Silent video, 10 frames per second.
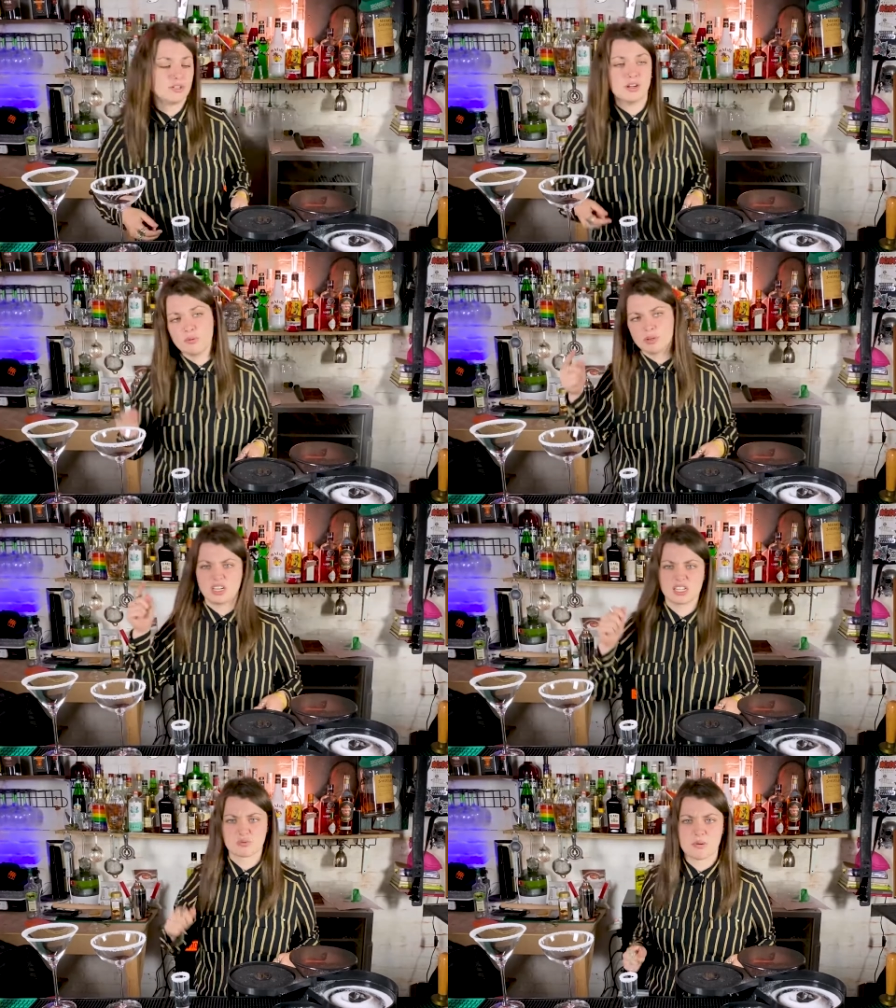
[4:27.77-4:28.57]
no one
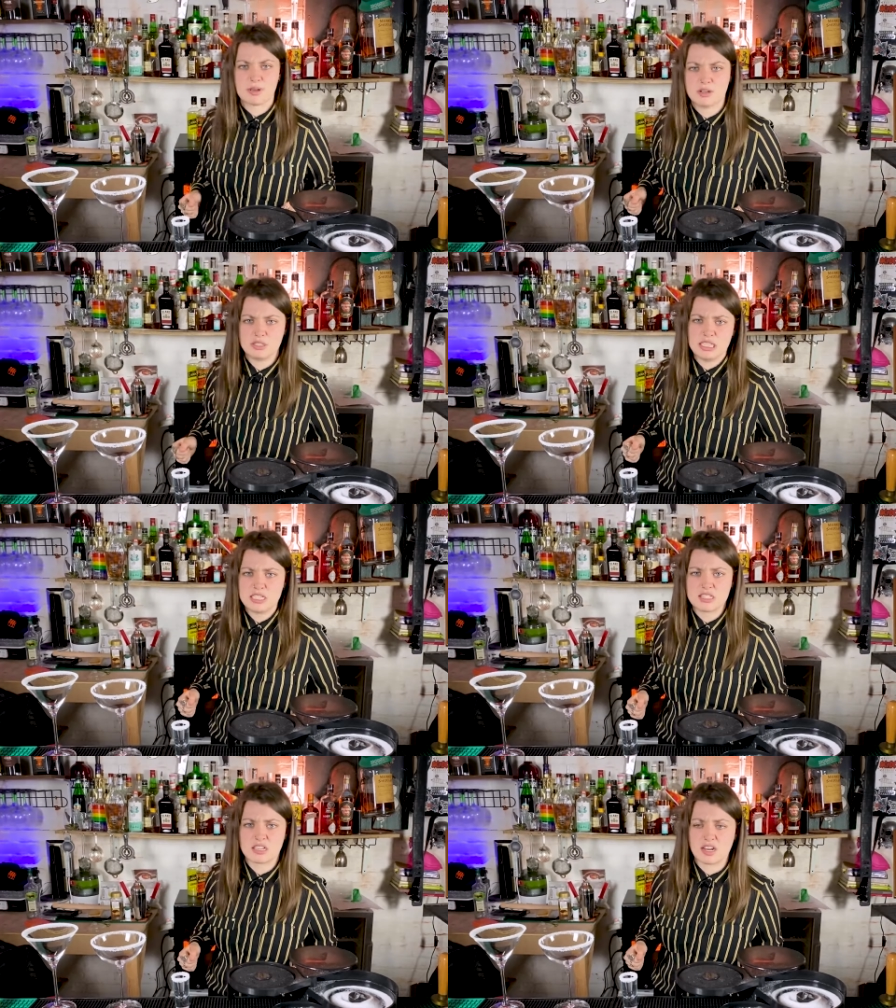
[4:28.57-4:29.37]
likes rimming on the
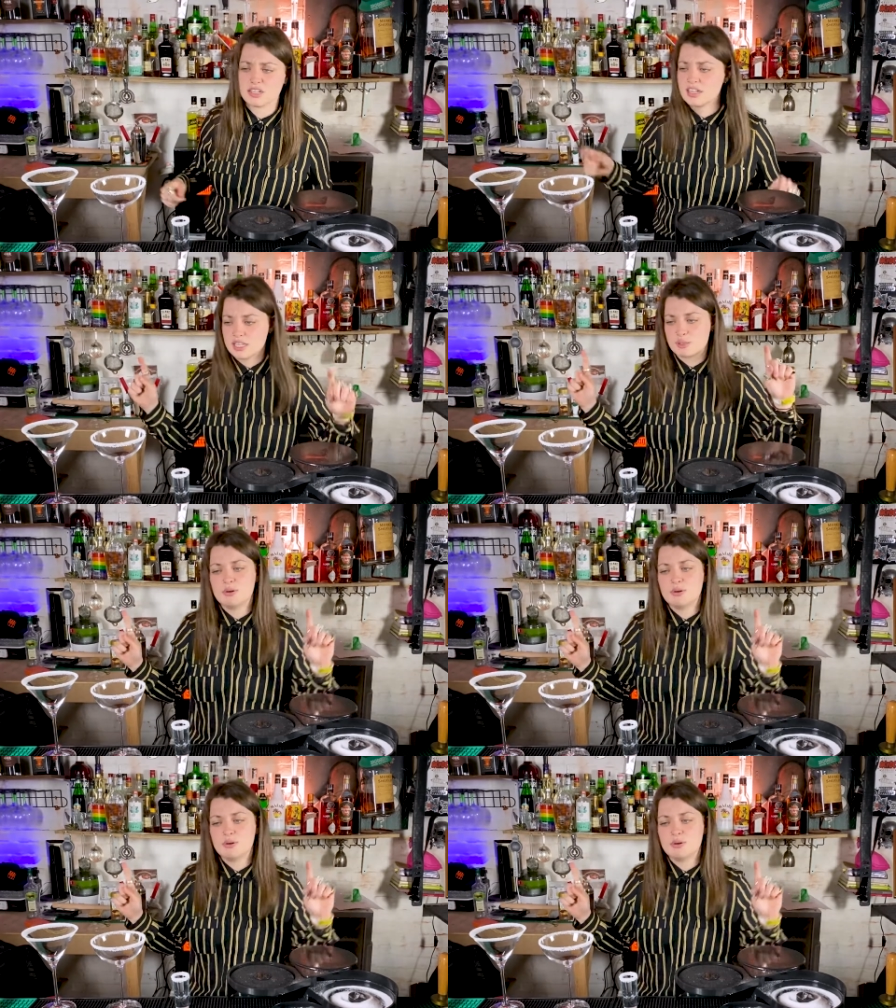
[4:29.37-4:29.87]
inside. It's